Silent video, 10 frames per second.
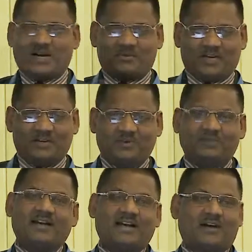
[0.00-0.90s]
what a
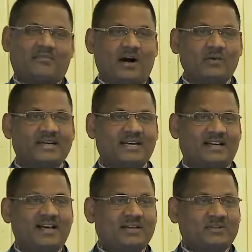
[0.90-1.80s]
wonderful way of how he
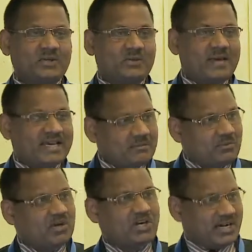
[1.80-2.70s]
can. So you make him
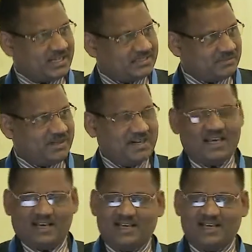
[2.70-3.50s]
more knowledgeable.